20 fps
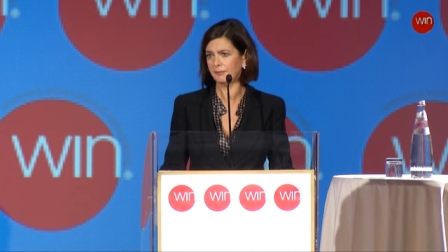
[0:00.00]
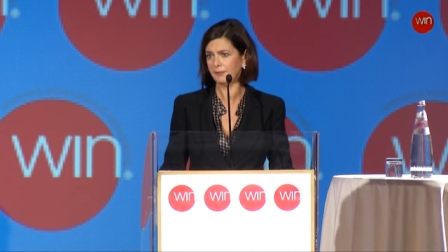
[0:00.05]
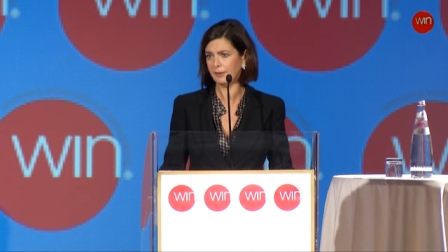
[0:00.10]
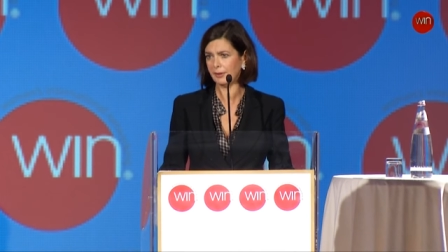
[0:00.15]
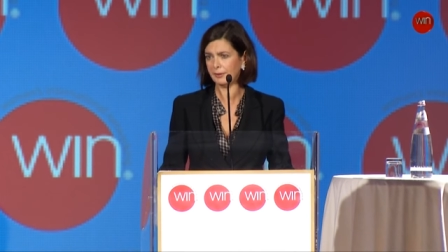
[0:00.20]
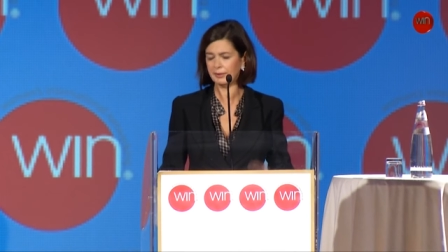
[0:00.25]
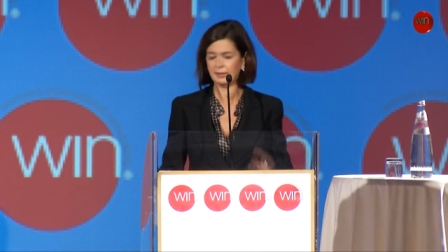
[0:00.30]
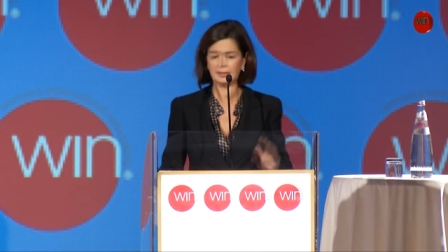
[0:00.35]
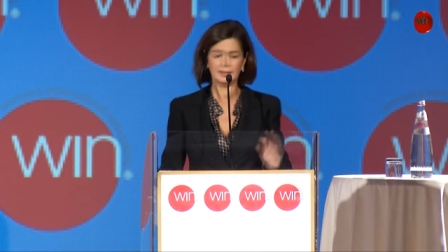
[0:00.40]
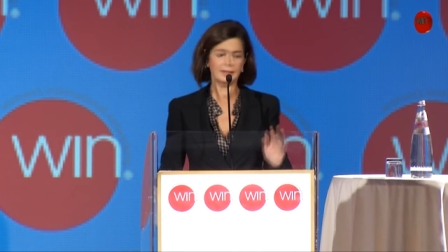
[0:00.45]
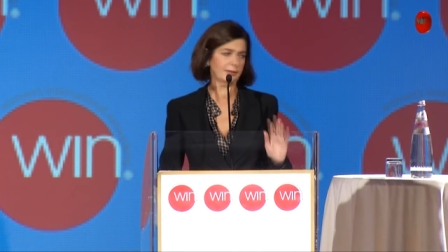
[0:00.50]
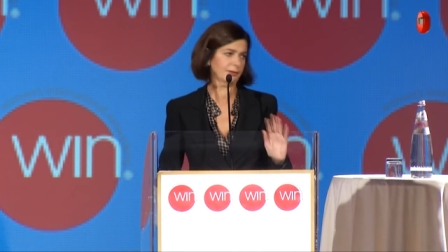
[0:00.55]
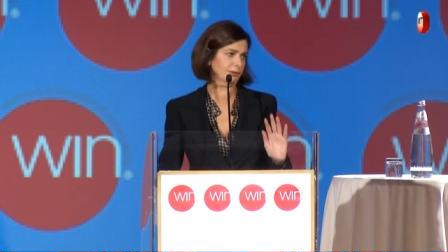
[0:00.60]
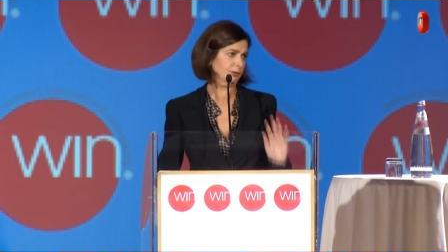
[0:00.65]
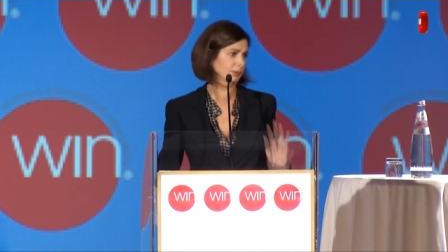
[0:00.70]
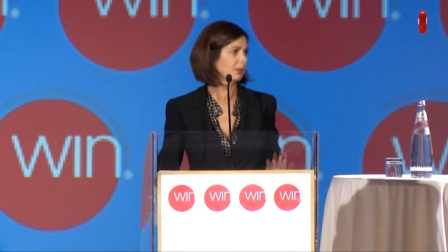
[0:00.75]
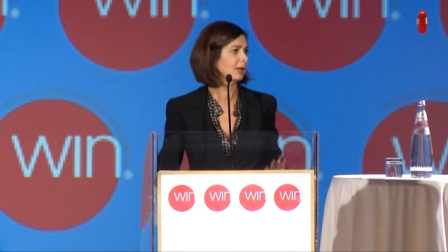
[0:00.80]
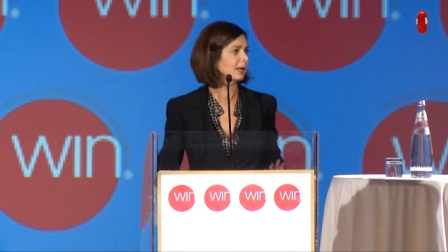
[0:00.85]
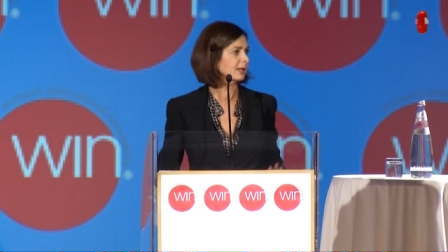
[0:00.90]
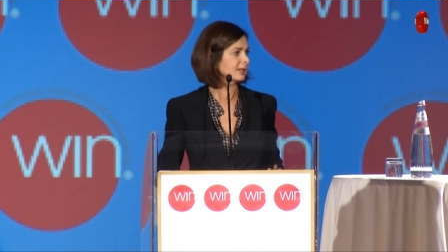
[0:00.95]
very clear
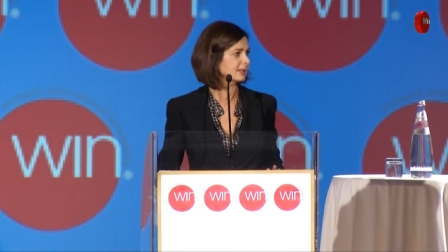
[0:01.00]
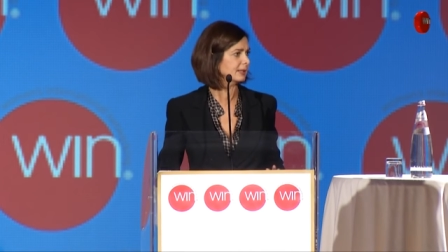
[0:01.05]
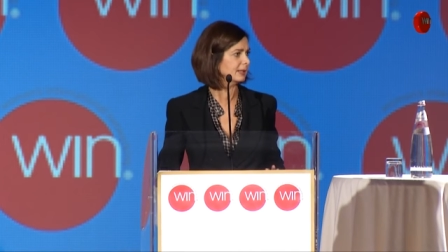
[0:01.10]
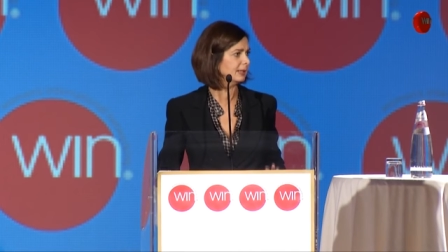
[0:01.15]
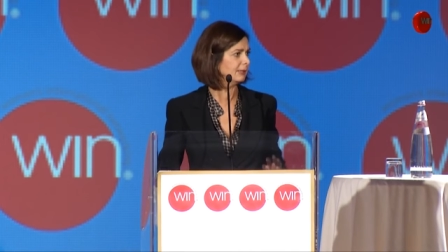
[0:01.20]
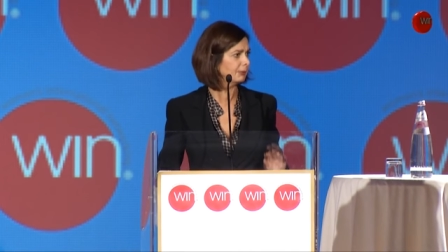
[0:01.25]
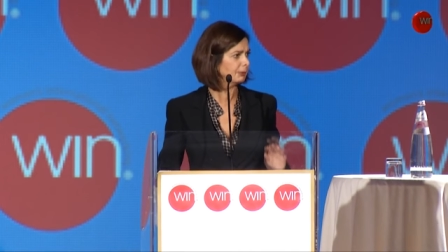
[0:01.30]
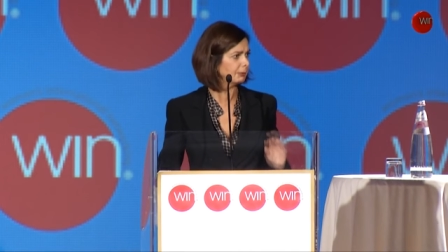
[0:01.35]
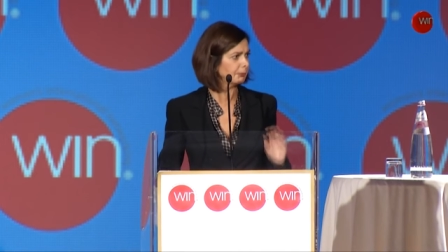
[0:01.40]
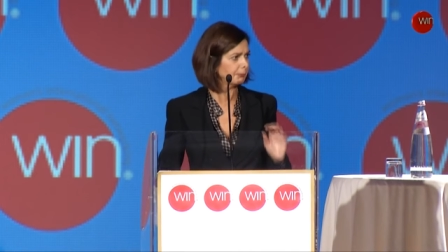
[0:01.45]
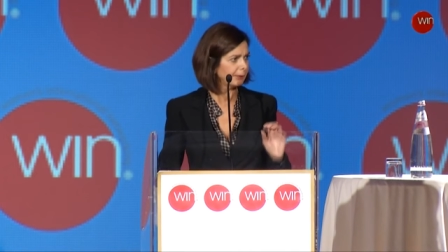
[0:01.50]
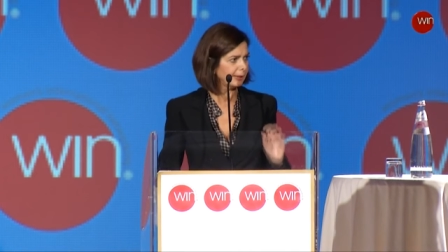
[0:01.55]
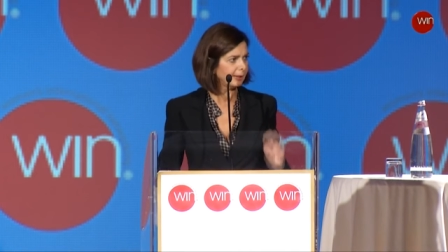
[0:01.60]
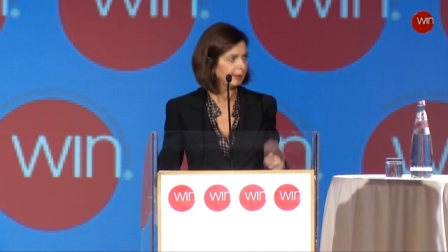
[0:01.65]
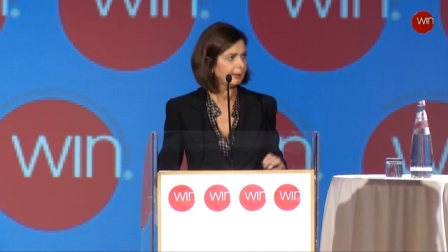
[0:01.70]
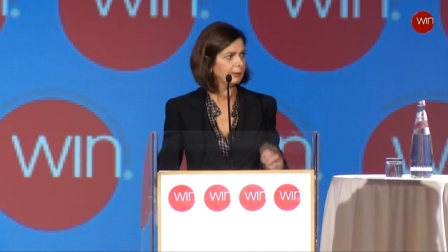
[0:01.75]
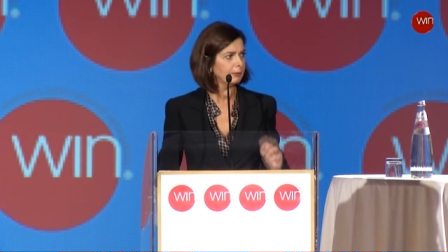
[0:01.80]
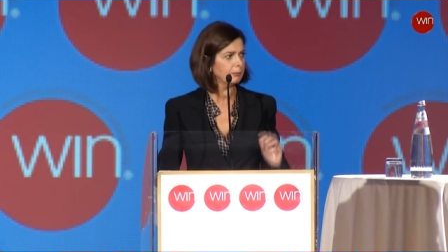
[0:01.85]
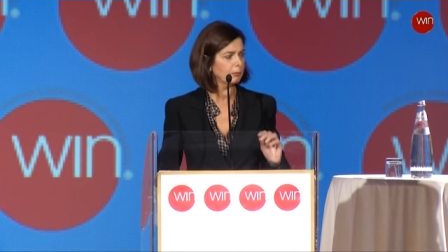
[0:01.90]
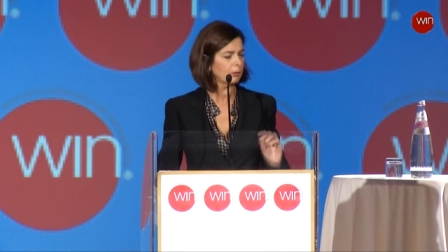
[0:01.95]
to us if we
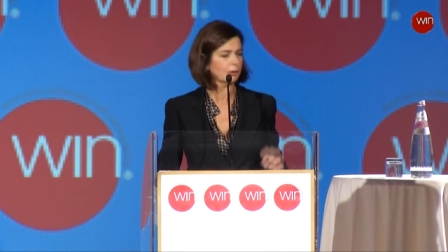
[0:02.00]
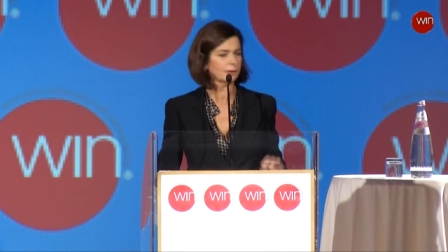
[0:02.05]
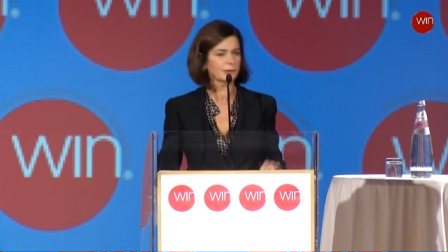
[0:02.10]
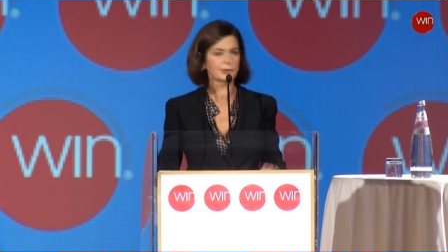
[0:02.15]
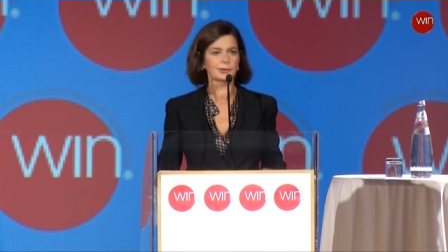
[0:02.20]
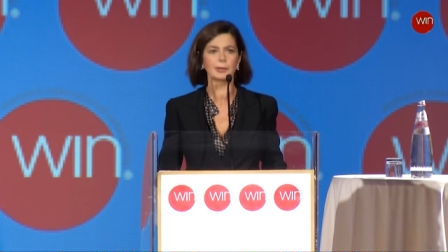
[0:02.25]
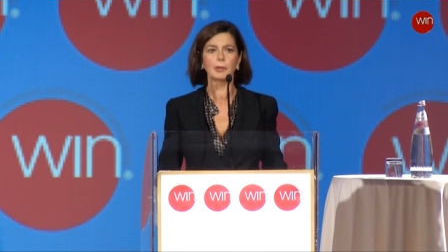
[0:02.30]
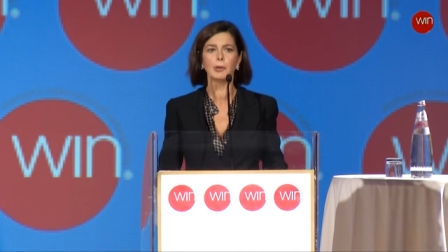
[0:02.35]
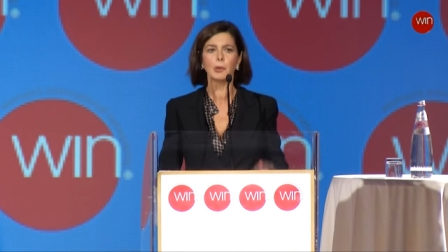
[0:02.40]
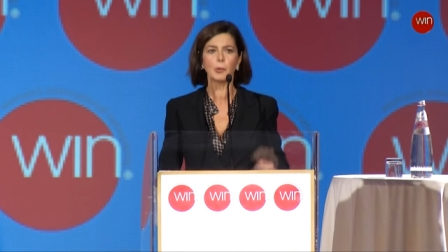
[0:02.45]
really want